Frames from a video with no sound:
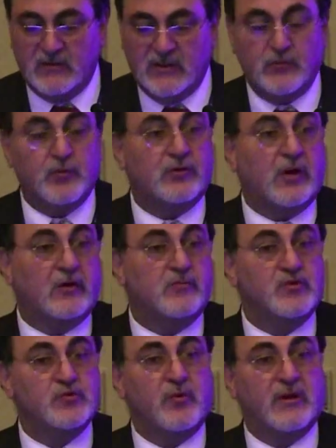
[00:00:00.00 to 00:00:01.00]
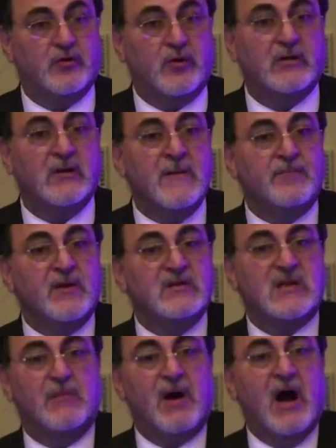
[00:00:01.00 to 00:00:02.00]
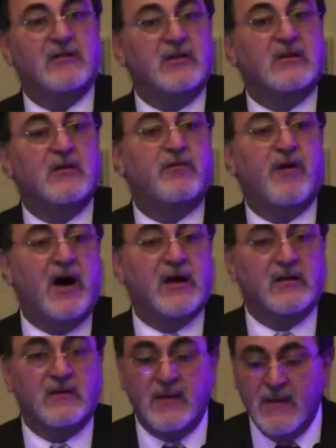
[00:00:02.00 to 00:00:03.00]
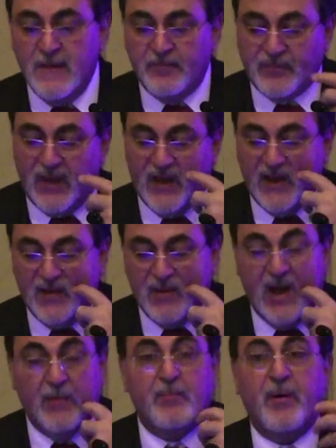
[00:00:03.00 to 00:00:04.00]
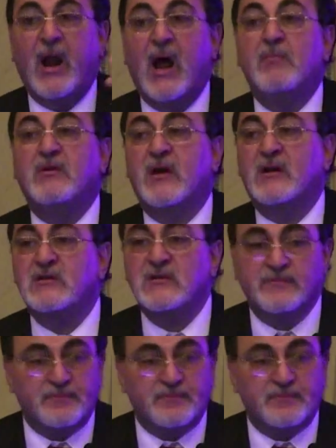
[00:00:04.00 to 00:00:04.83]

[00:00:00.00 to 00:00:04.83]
that you make sure that you get some identified parameters